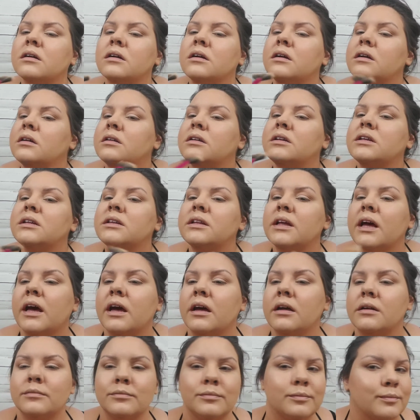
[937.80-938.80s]
And did that.
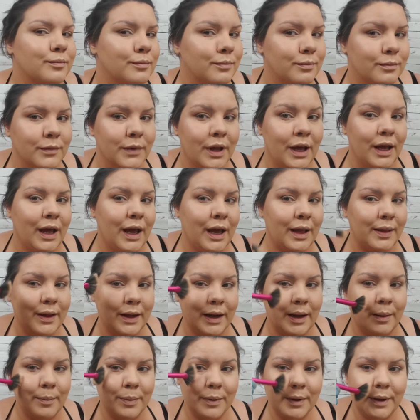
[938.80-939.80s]
And then
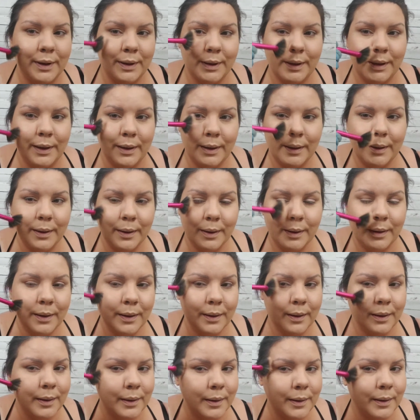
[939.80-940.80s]
I blended.
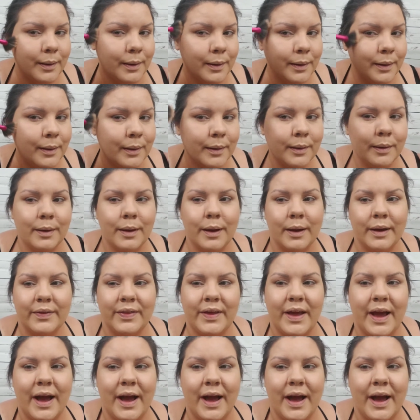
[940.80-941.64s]
Y'all get the